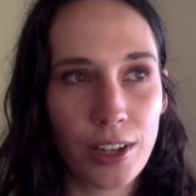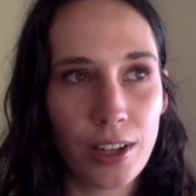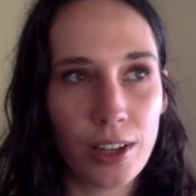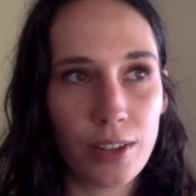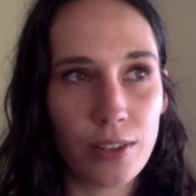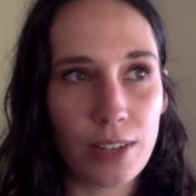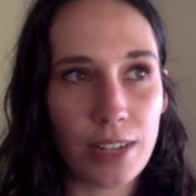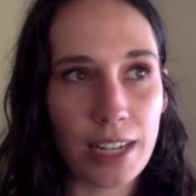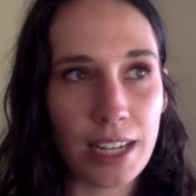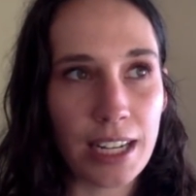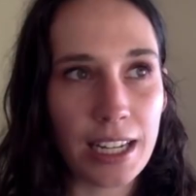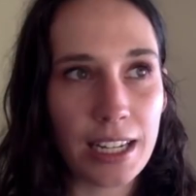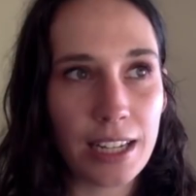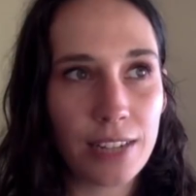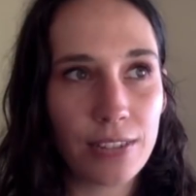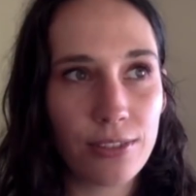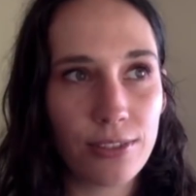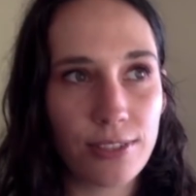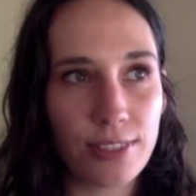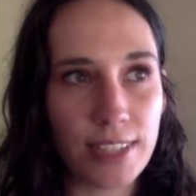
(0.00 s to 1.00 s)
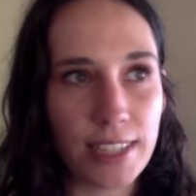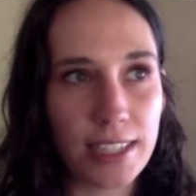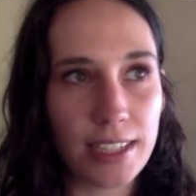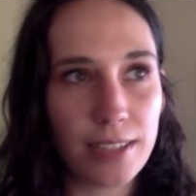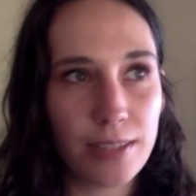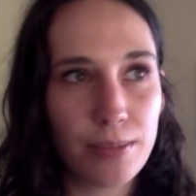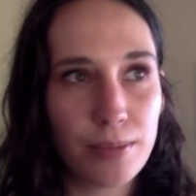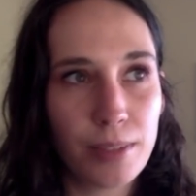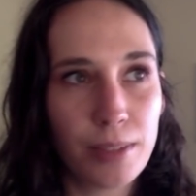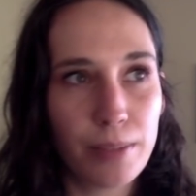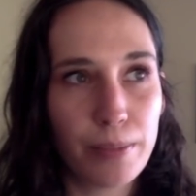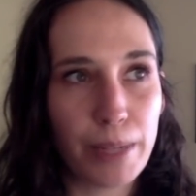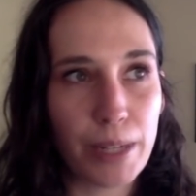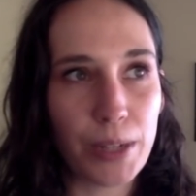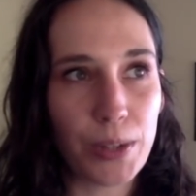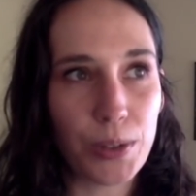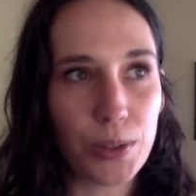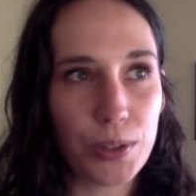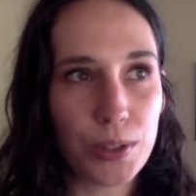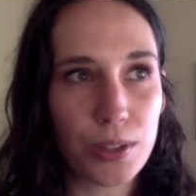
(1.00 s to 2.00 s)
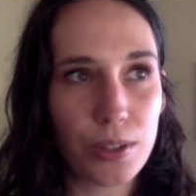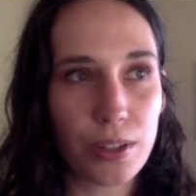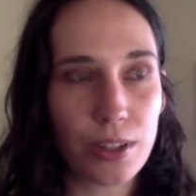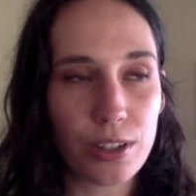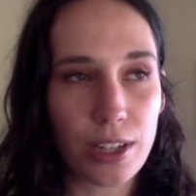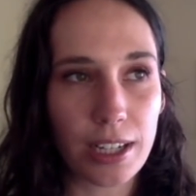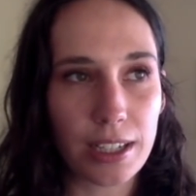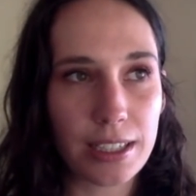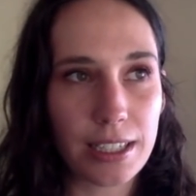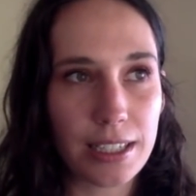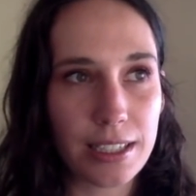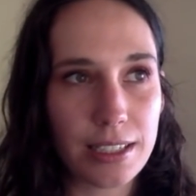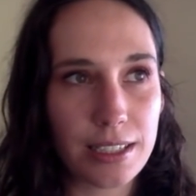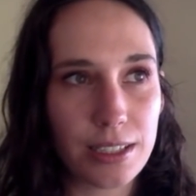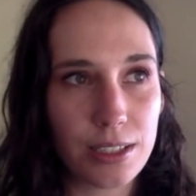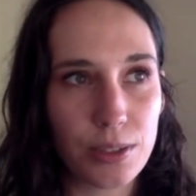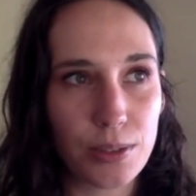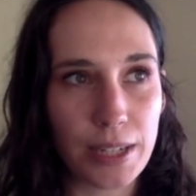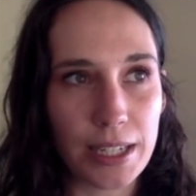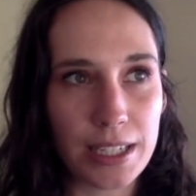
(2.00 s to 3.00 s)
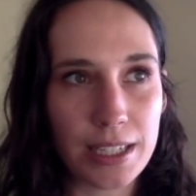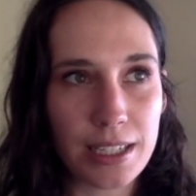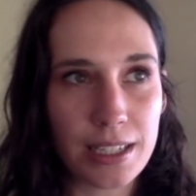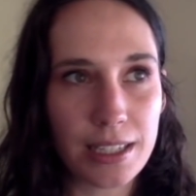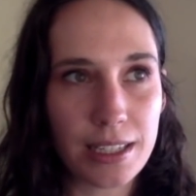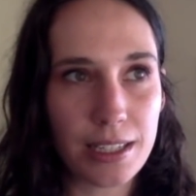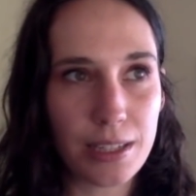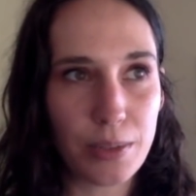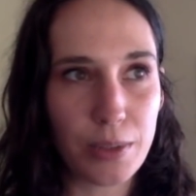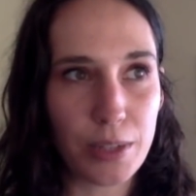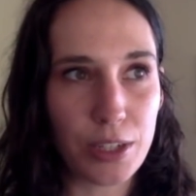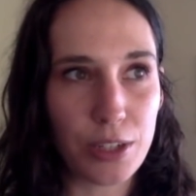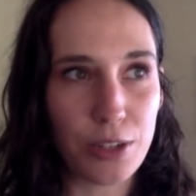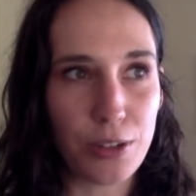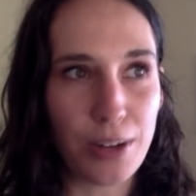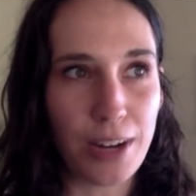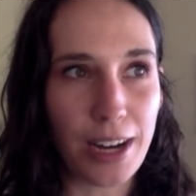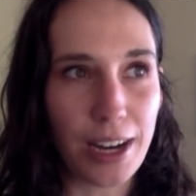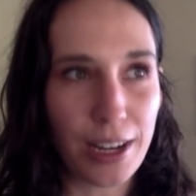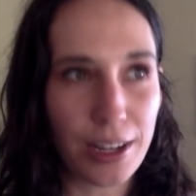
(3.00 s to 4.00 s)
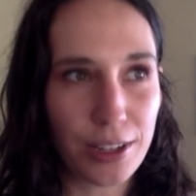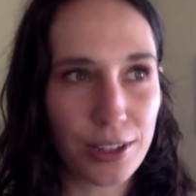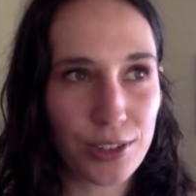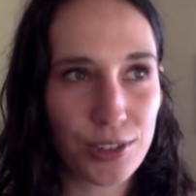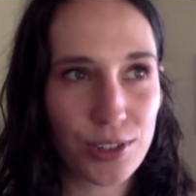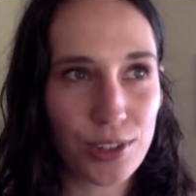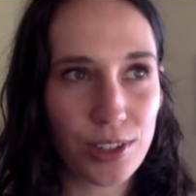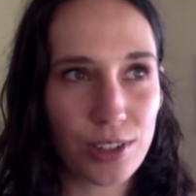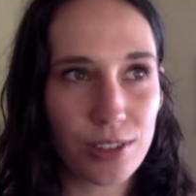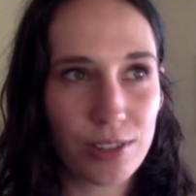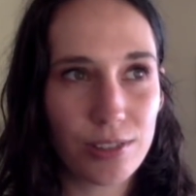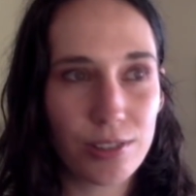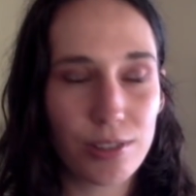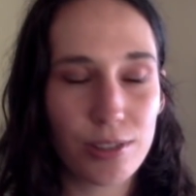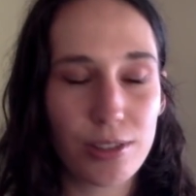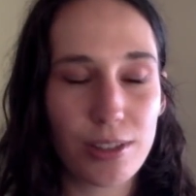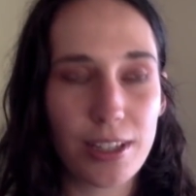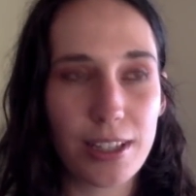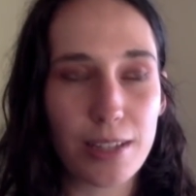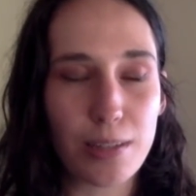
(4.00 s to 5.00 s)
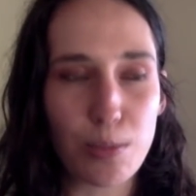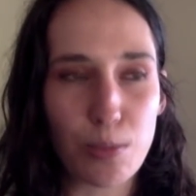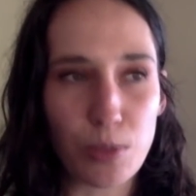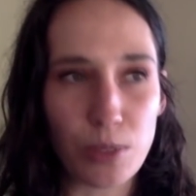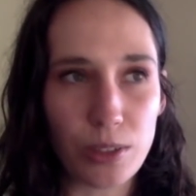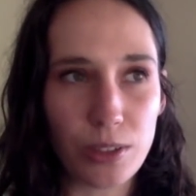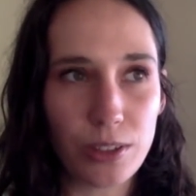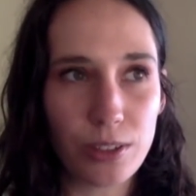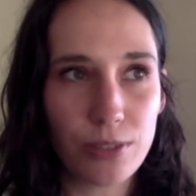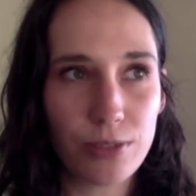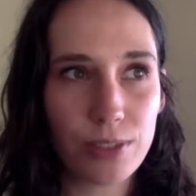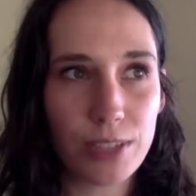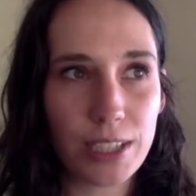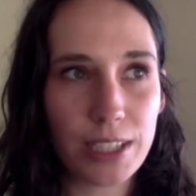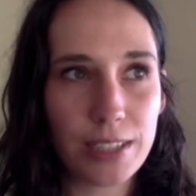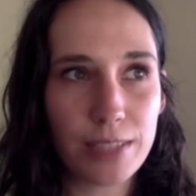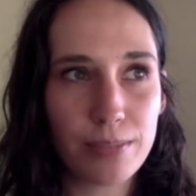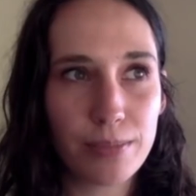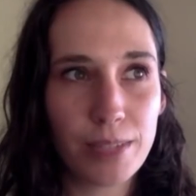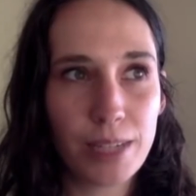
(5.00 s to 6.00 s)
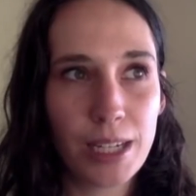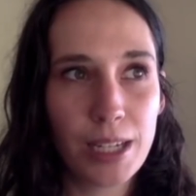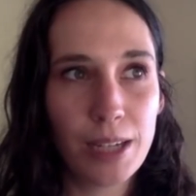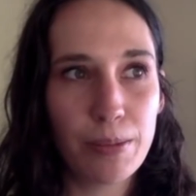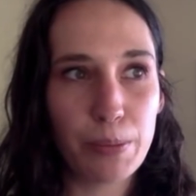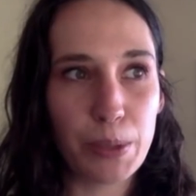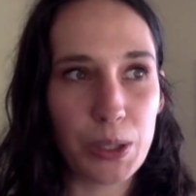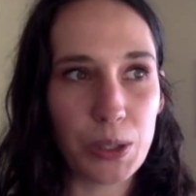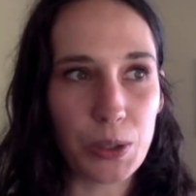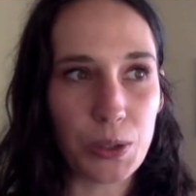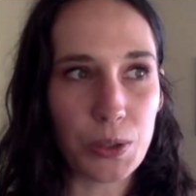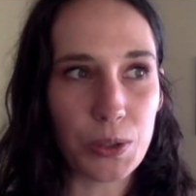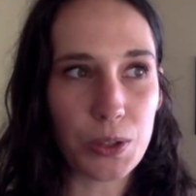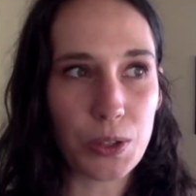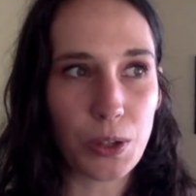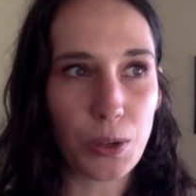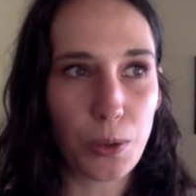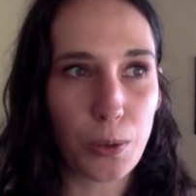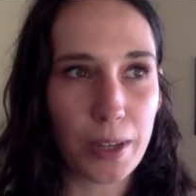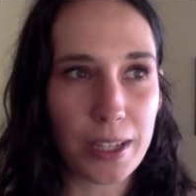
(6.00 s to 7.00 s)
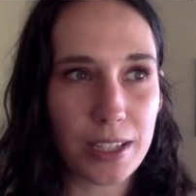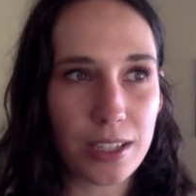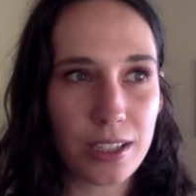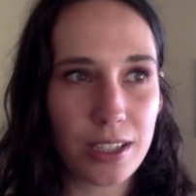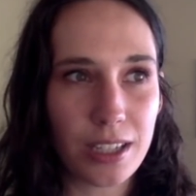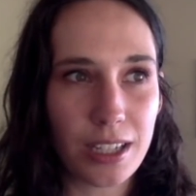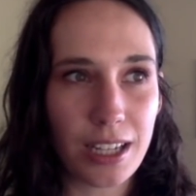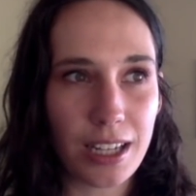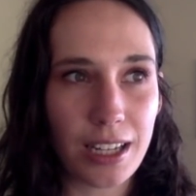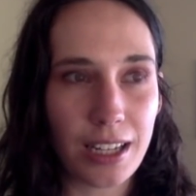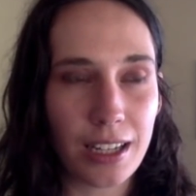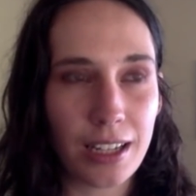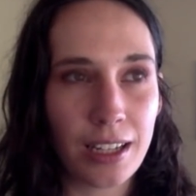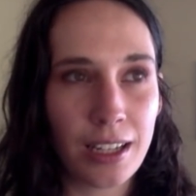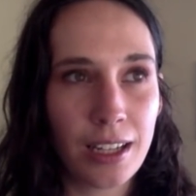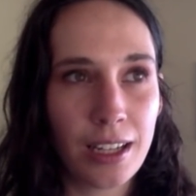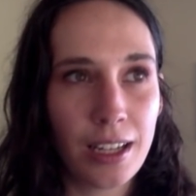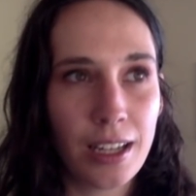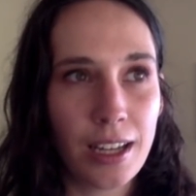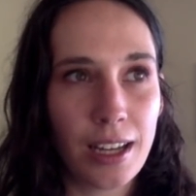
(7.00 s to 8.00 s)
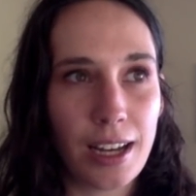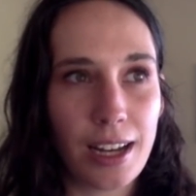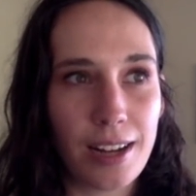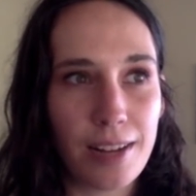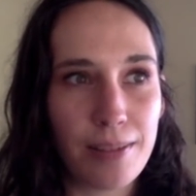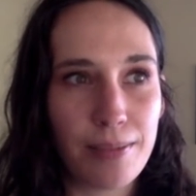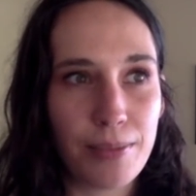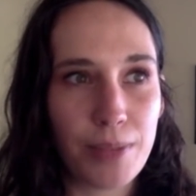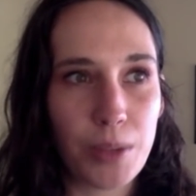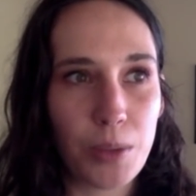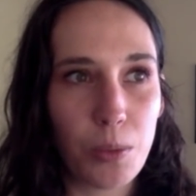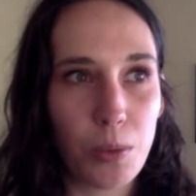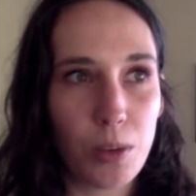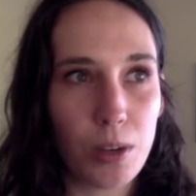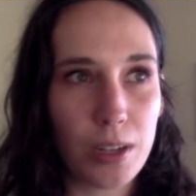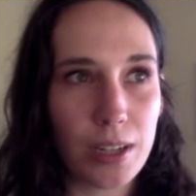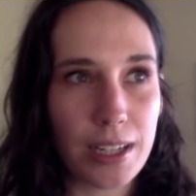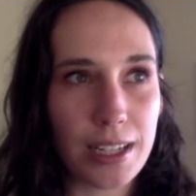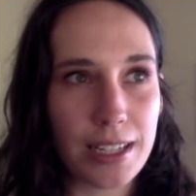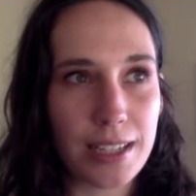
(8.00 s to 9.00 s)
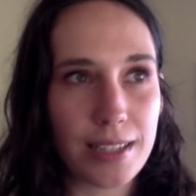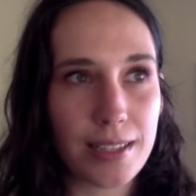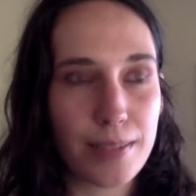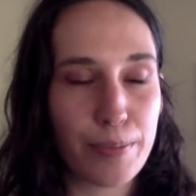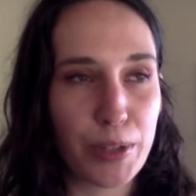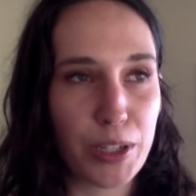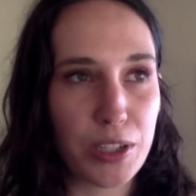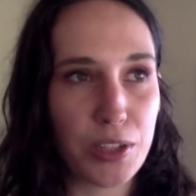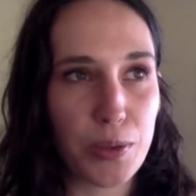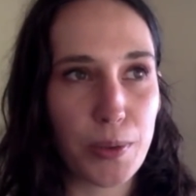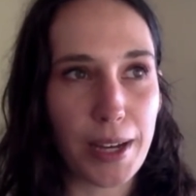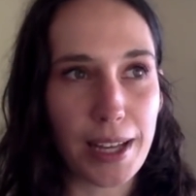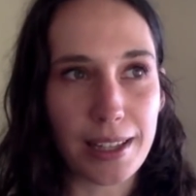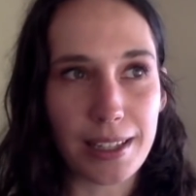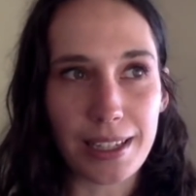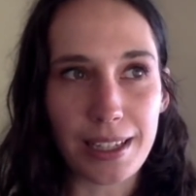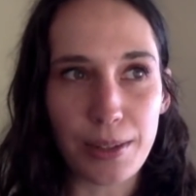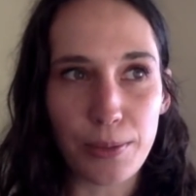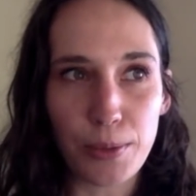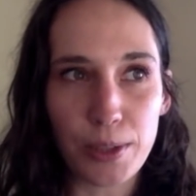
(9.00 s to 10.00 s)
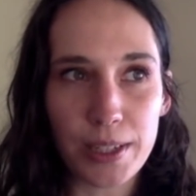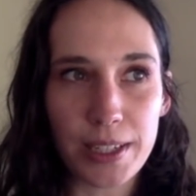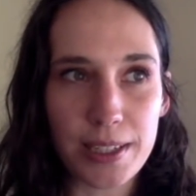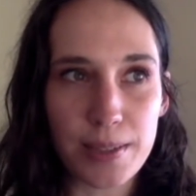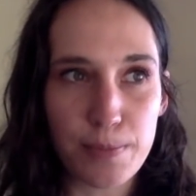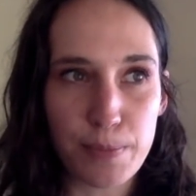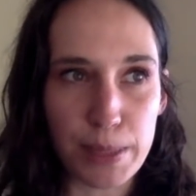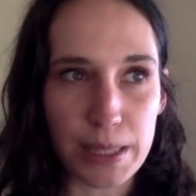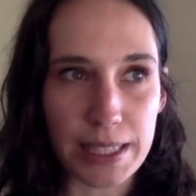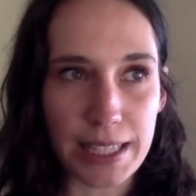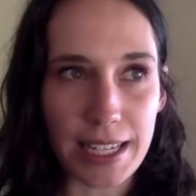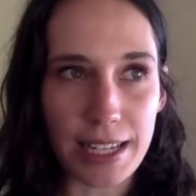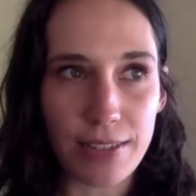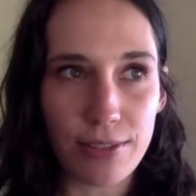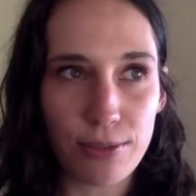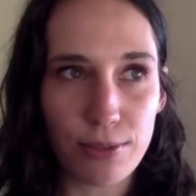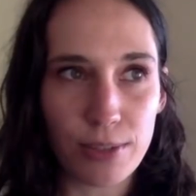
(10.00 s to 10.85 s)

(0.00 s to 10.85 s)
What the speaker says: needing freedom, but also attracting situations in which you are controlled to explore your freedom, but also questioning What is spirituality? What is belief?